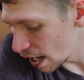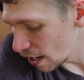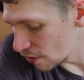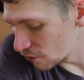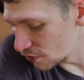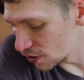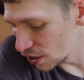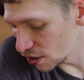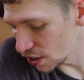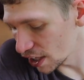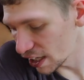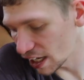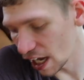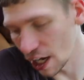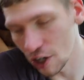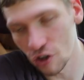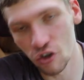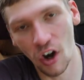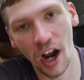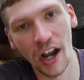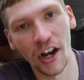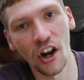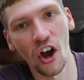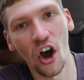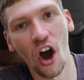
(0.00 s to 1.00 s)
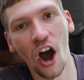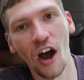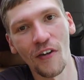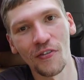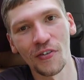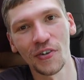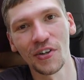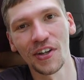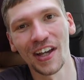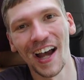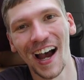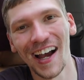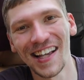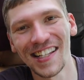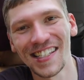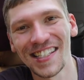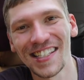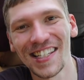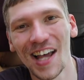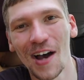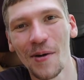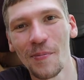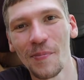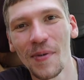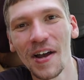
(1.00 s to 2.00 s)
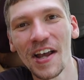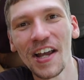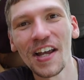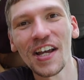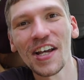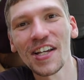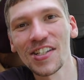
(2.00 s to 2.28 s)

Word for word: Feel like I try to offer you guys some